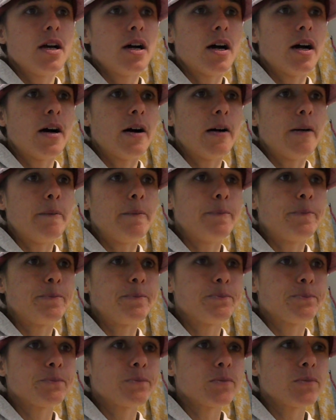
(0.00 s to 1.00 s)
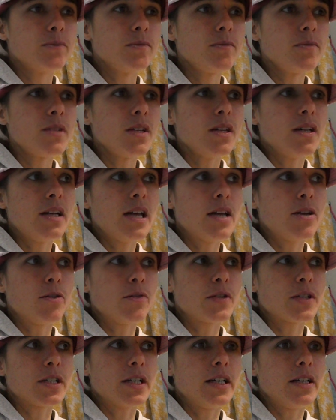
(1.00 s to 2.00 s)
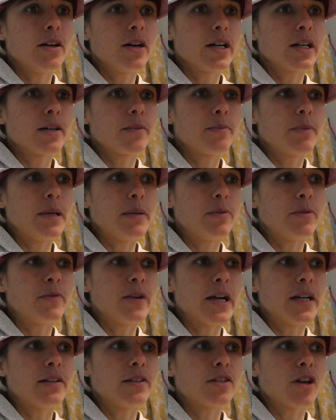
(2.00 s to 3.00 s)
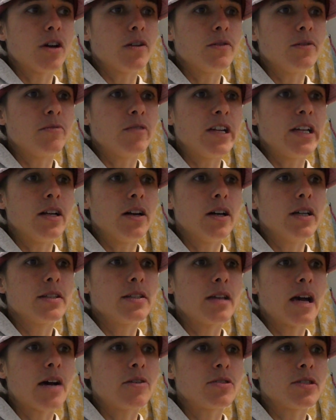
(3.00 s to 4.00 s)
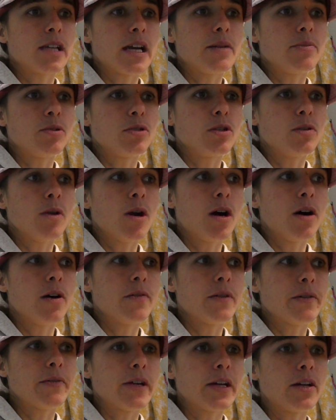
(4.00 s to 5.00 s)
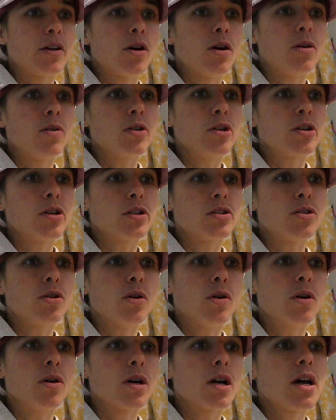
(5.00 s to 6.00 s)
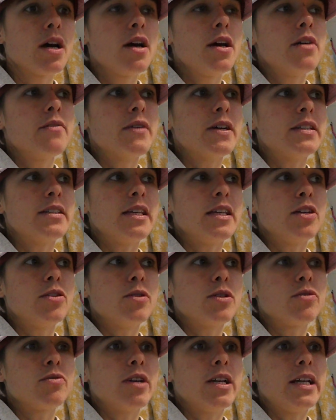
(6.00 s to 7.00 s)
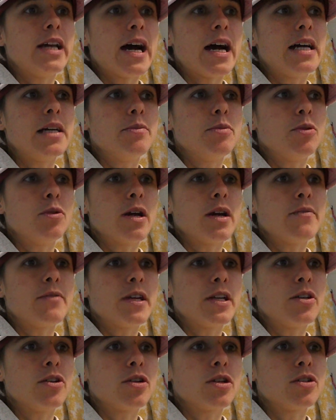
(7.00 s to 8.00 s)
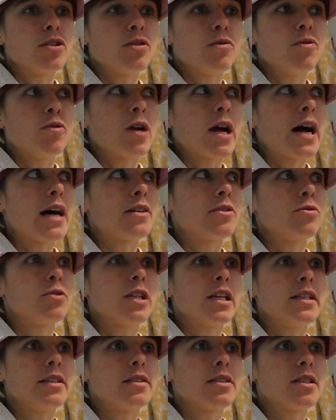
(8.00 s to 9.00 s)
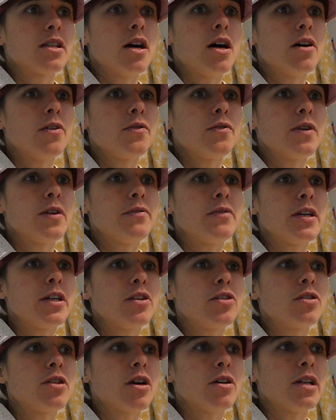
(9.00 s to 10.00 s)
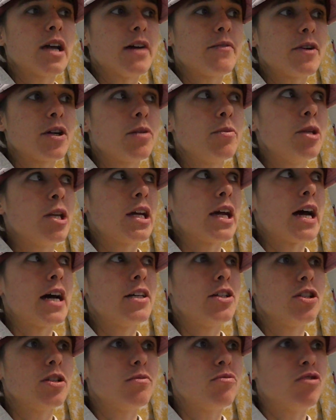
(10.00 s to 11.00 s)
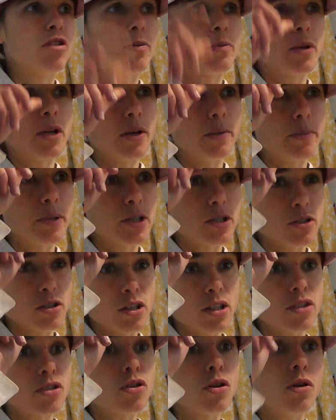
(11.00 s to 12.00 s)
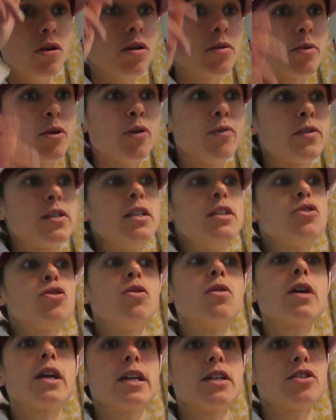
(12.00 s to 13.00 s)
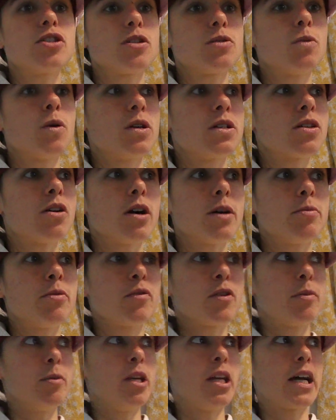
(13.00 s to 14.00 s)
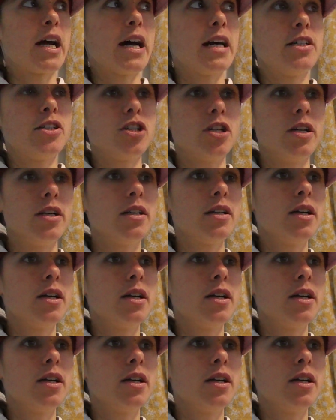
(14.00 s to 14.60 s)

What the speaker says: And then obviously, like, people then don't realise how disabled you are. They think, oh, you can talk. They see you as really able. They think you can do all the adulting stuff. They think you don't have a communication problem because you can talk. But obviously talking is just one type of communication.